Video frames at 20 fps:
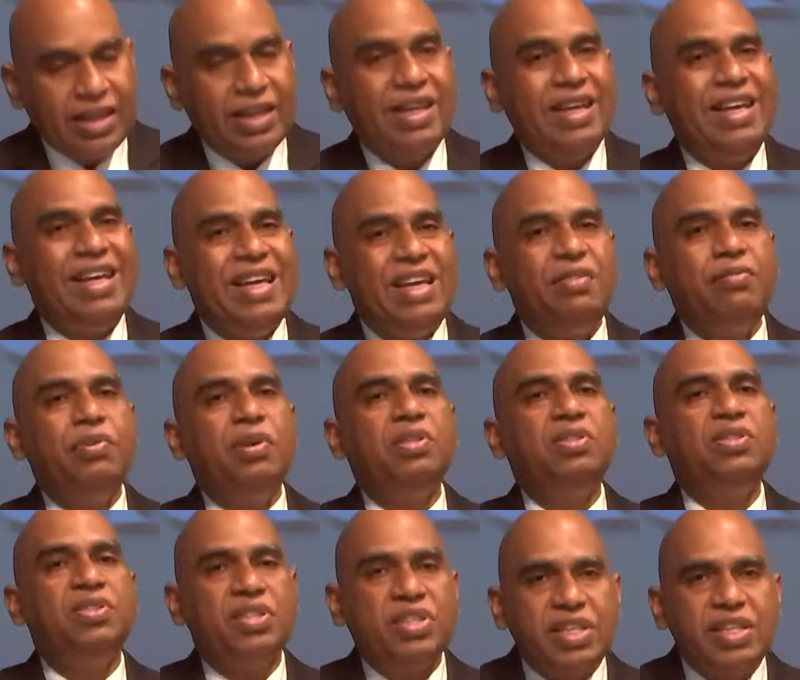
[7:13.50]

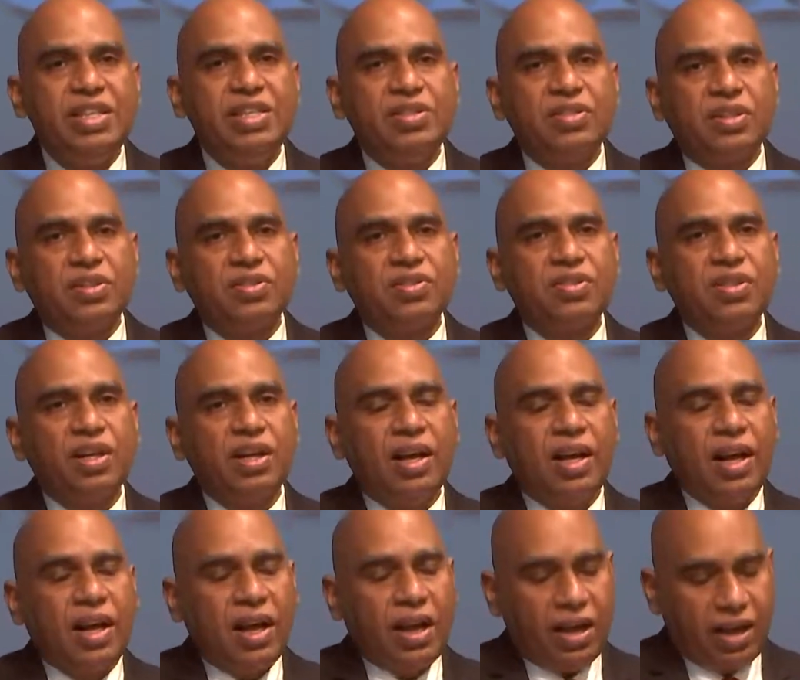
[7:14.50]
even Jesus,
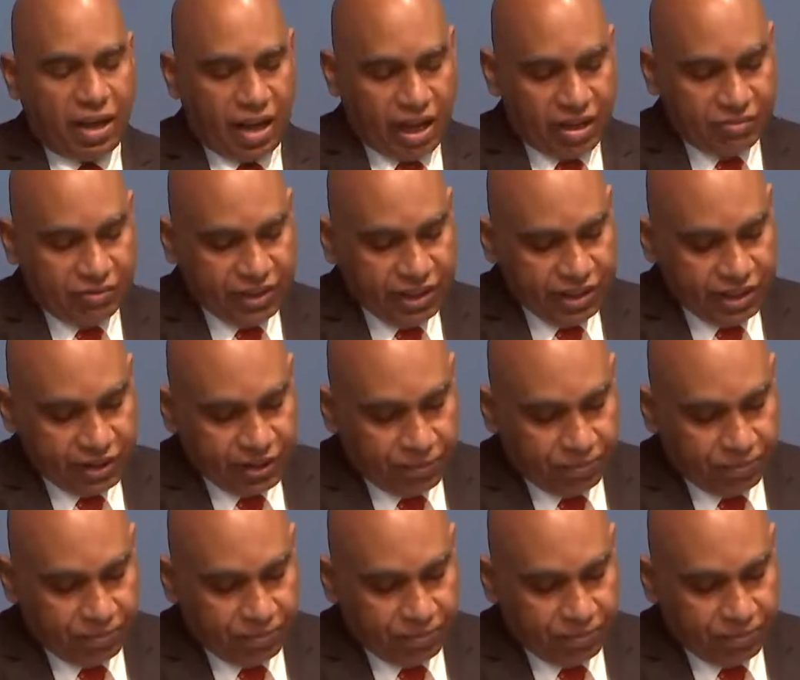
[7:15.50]
having